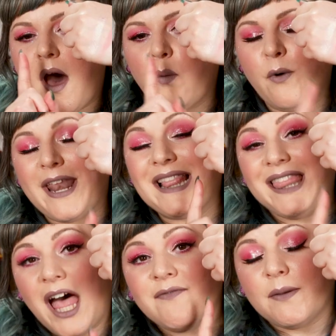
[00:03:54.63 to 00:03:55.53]
What I
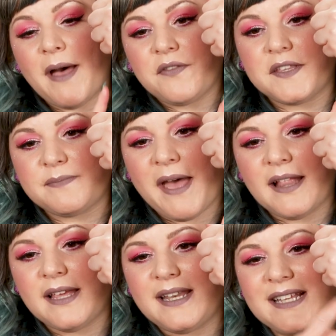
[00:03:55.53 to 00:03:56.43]
love about this
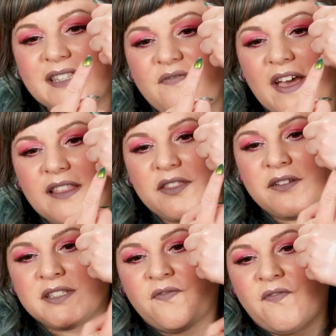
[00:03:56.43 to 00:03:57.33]
palette is the fact that
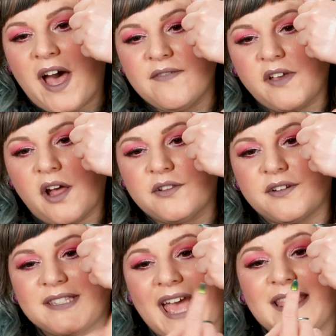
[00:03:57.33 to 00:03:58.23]
there's 5
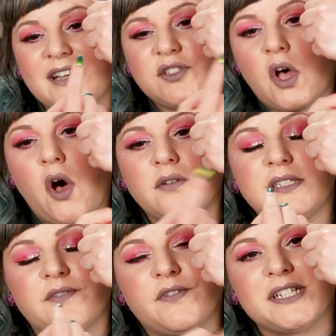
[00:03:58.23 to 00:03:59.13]
colors and there's all
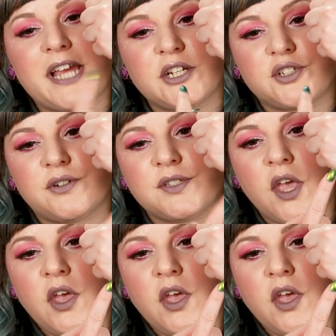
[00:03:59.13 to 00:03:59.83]
different textures.